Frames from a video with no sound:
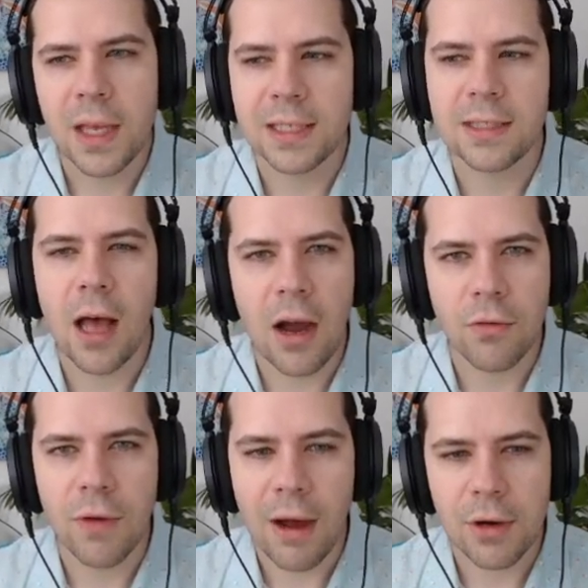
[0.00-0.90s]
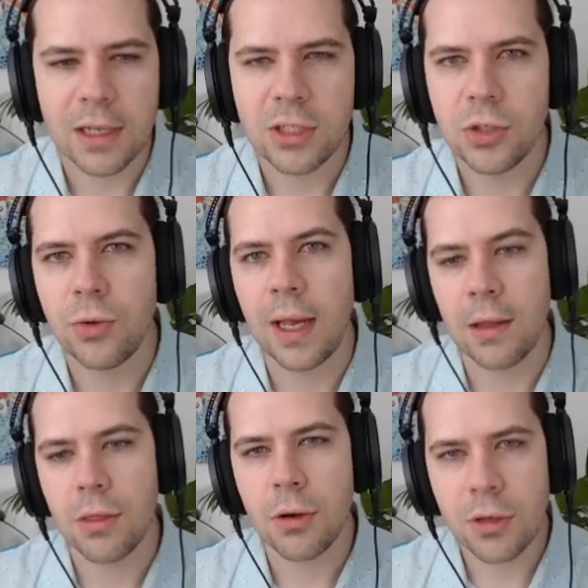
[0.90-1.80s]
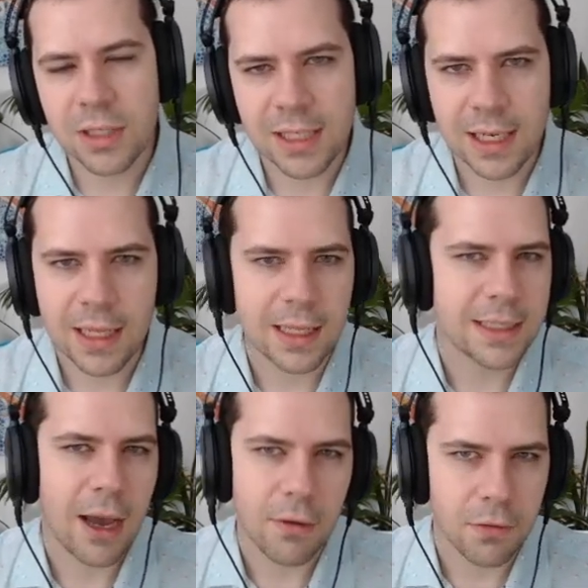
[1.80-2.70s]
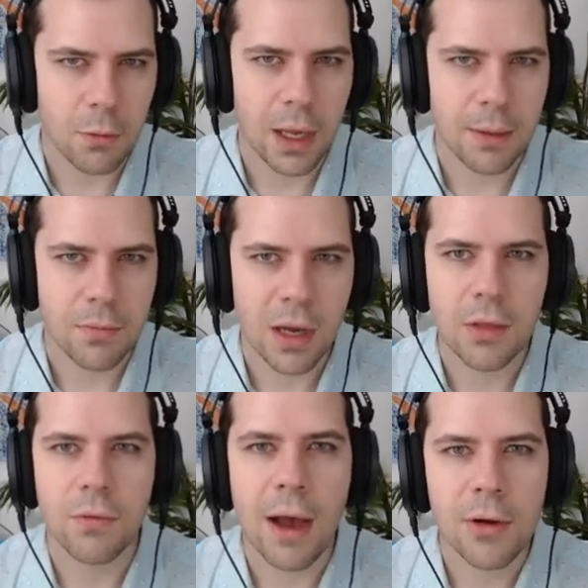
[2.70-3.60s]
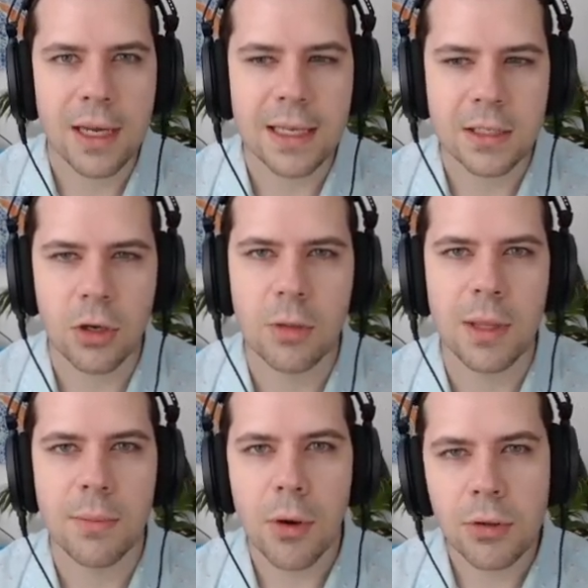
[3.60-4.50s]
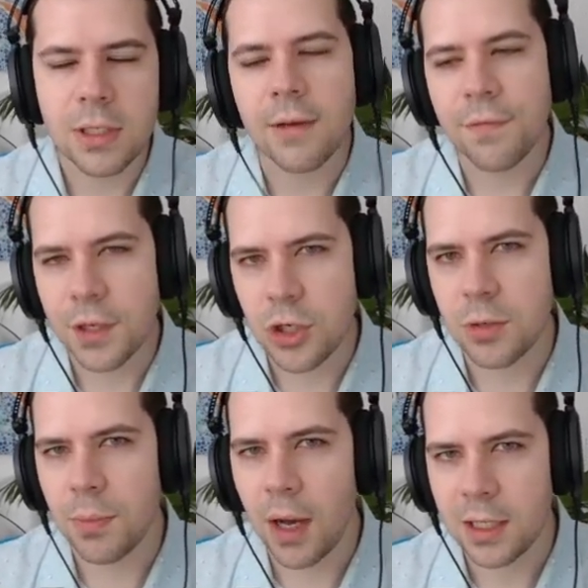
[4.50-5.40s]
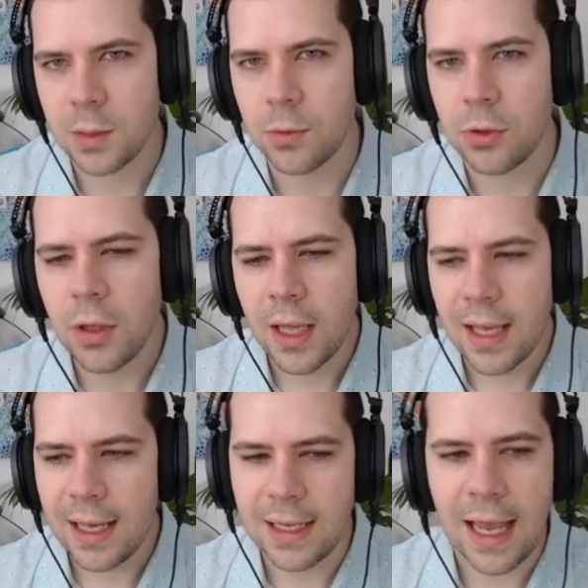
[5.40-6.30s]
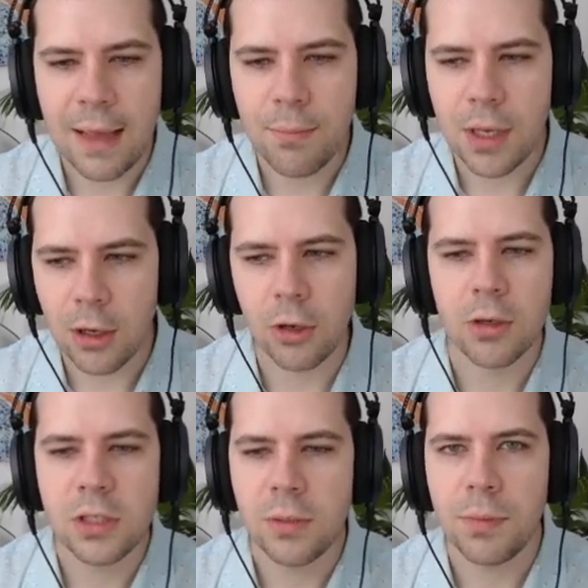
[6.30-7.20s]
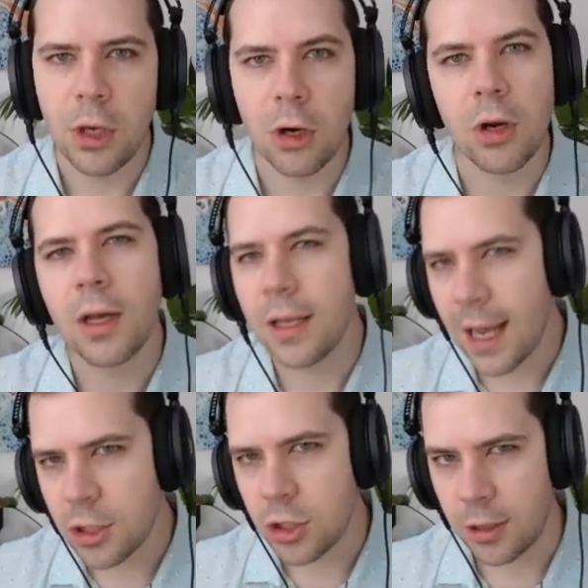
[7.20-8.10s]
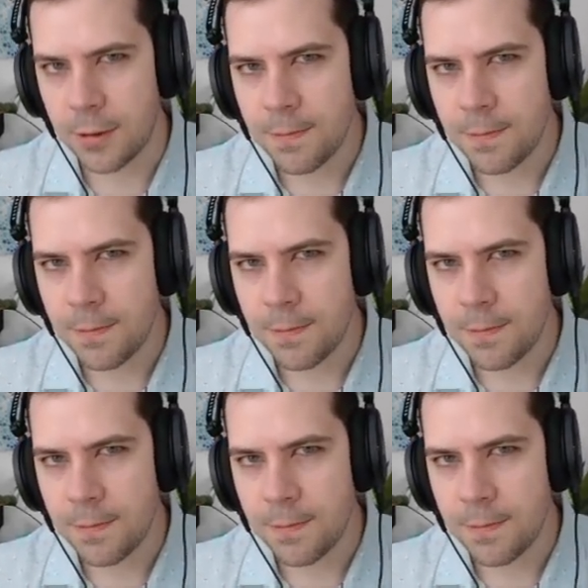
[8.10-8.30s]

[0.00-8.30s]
It's not routing to a third city that's out of the way, right? The routing is going to be the most efficient possible in a peer-to-peer connection.